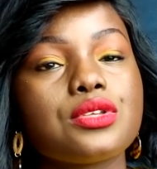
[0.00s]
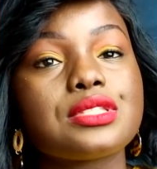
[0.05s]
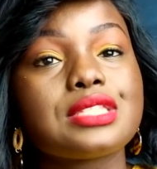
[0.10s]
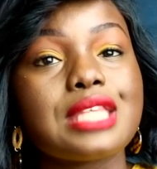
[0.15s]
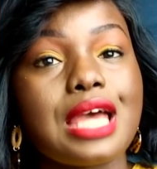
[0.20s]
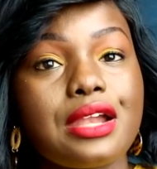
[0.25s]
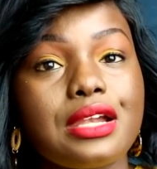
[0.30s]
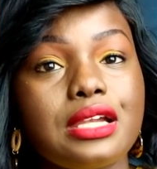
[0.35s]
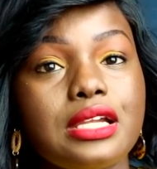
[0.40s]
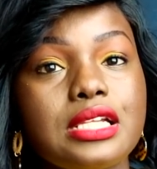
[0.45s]

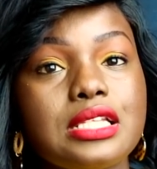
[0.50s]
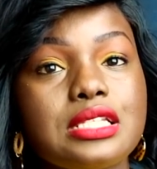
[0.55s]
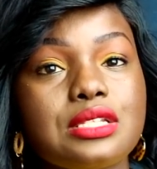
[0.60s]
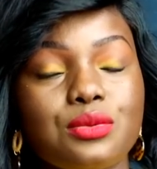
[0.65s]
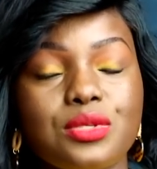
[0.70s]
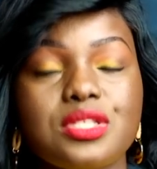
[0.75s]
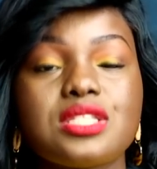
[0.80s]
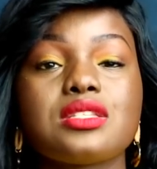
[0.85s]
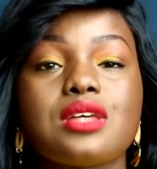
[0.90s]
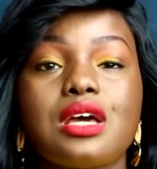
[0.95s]

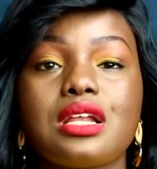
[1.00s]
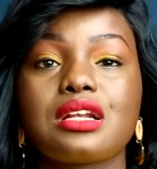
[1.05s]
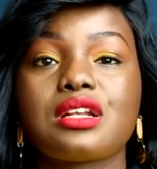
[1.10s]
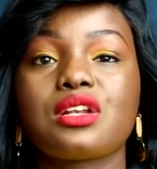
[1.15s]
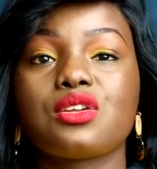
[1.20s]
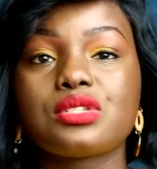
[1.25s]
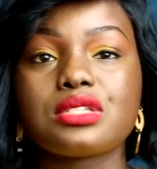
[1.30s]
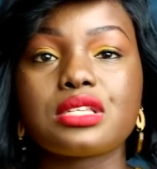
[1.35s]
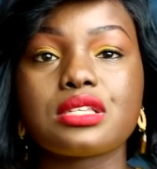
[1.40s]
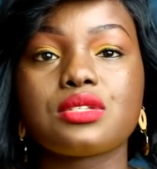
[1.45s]
sarit which is the one
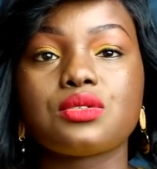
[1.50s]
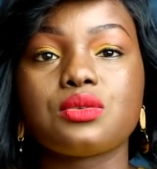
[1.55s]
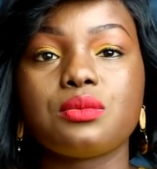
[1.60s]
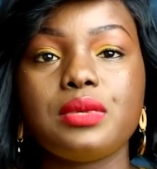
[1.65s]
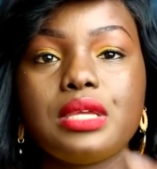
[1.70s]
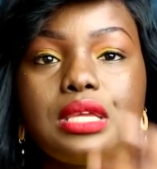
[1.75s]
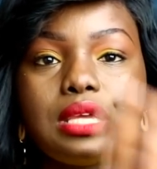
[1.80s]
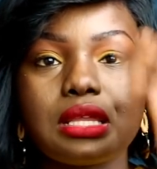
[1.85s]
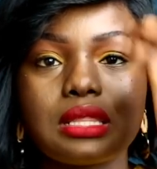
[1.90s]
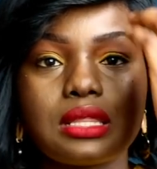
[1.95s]
closest to
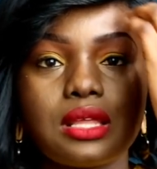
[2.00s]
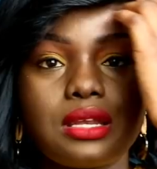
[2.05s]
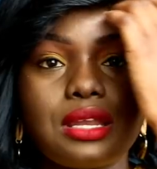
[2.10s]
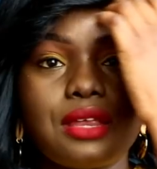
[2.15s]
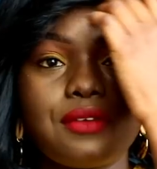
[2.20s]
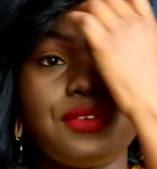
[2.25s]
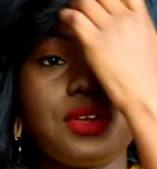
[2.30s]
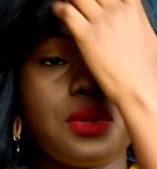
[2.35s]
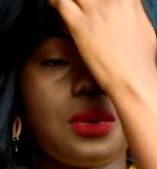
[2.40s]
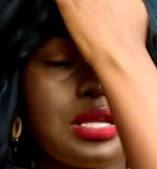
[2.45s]
me the one
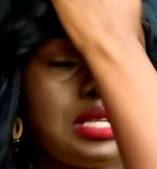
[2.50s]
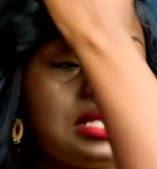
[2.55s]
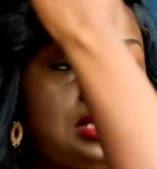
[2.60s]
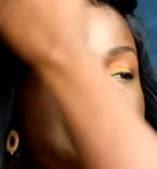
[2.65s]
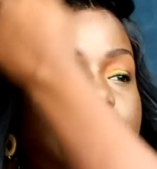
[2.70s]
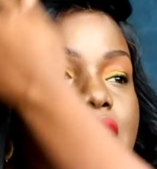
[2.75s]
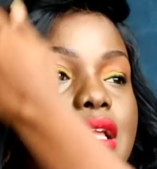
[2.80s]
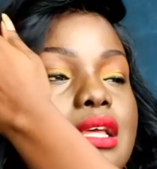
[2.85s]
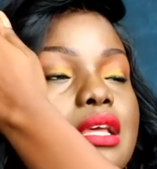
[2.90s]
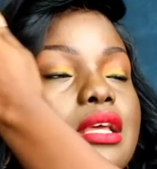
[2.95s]
i
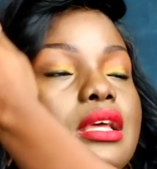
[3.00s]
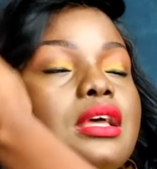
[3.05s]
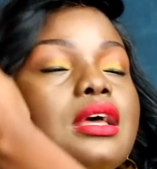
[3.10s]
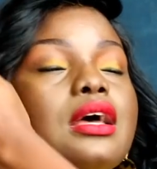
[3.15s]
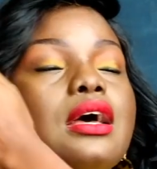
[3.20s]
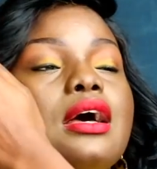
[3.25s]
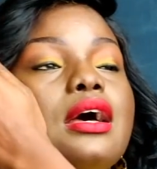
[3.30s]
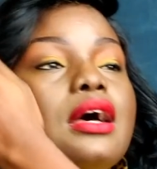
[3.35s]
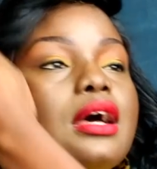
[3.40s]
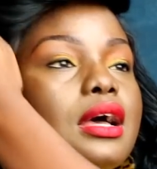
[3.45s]
frequent
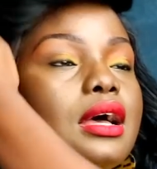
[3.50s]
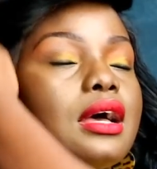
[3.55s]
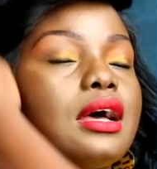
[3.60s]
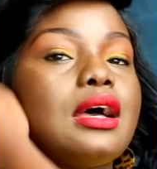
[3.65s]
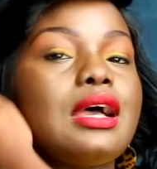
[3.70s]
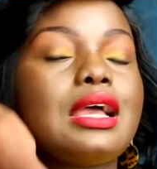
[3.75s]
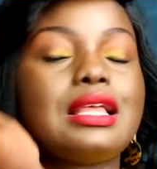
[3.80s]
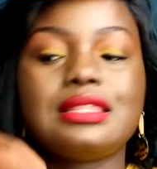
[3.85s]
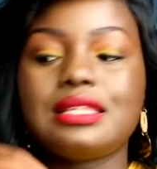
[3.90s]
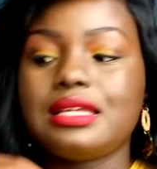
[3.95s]

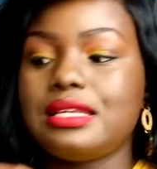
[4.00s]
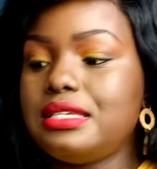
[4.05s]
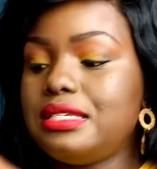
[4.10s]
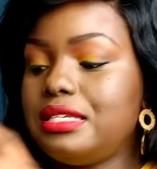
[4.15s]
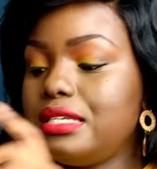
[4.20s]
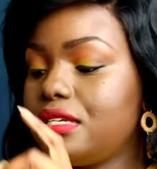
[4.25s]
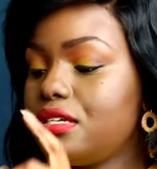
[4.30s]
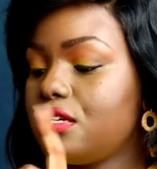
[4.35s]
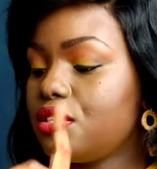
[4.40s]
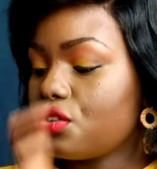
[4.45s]
uh, and they
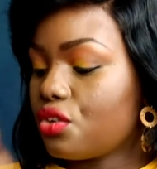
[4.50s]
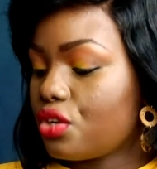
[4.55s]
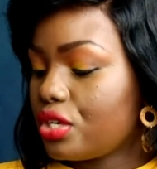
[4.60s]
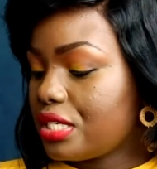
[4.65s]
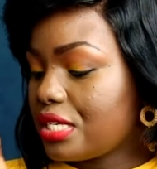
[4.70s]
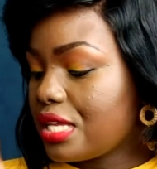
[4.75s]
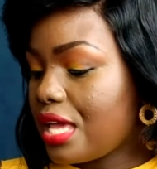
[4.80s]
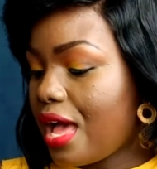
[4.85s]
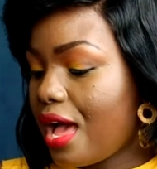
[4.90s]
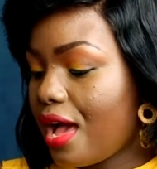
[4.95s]
did
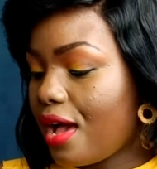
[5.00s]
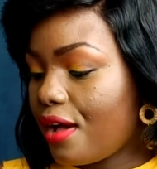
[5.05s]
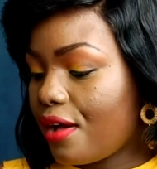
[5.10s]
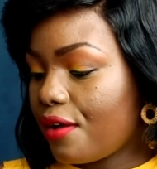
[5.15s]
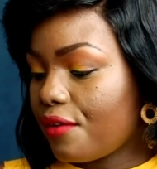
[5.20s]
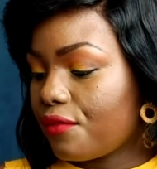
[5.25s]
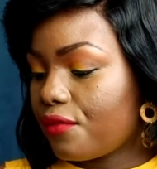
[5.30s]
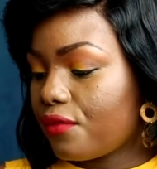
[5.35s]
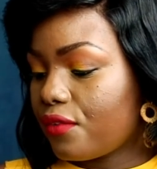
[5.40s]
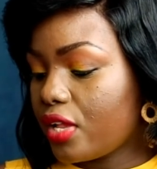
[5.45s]
not
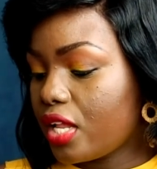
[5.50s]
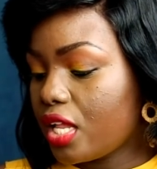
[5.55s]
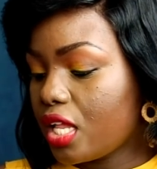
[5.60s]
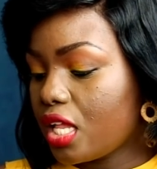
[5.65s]
have